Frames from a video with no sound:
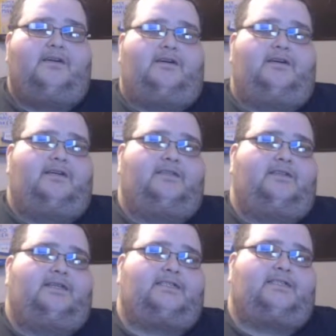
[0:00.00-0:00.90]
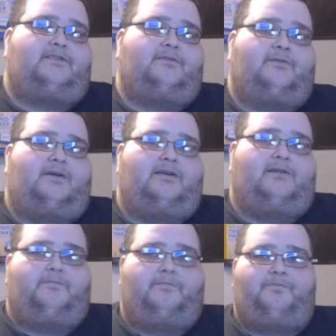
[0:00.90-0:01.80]
unless you
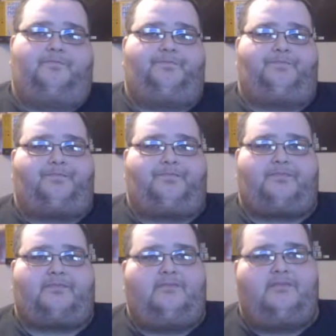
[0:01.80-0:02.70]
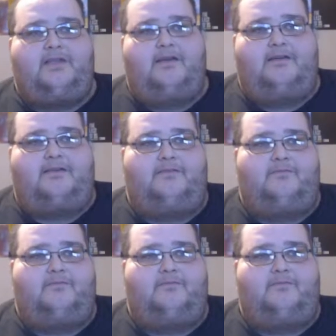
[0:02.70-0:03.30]
um uh,